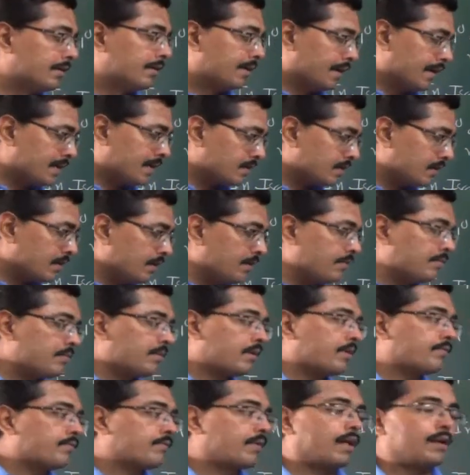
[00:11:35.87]
As the number
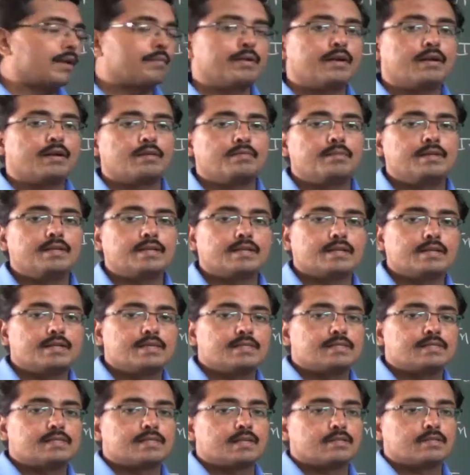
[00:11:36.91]
of carbon atom
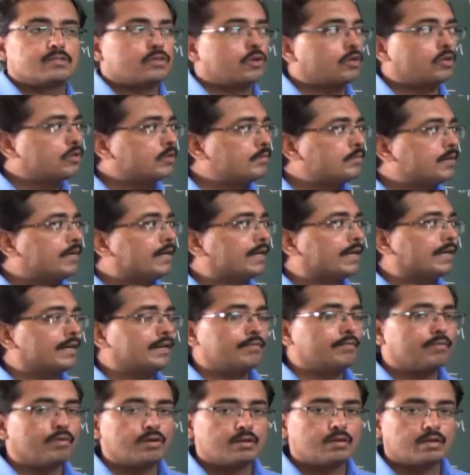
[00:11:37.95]
increase, their solubility
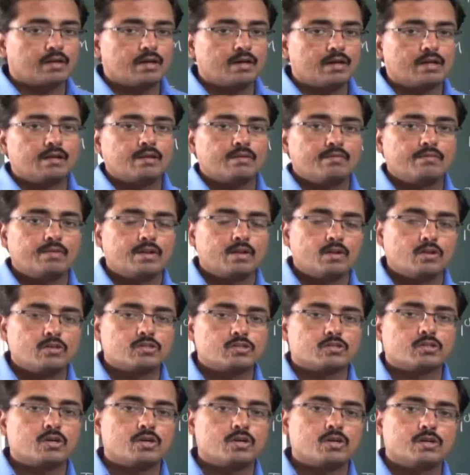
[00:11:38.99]
in water will
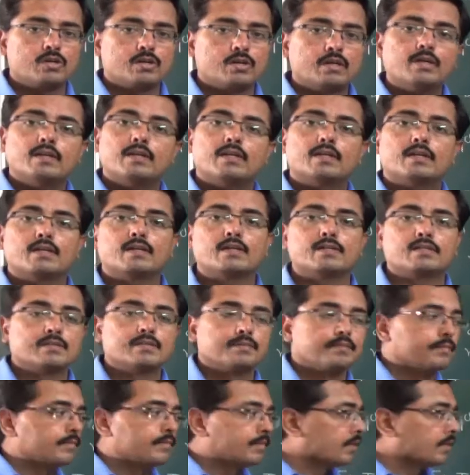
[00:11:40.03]
also decrease.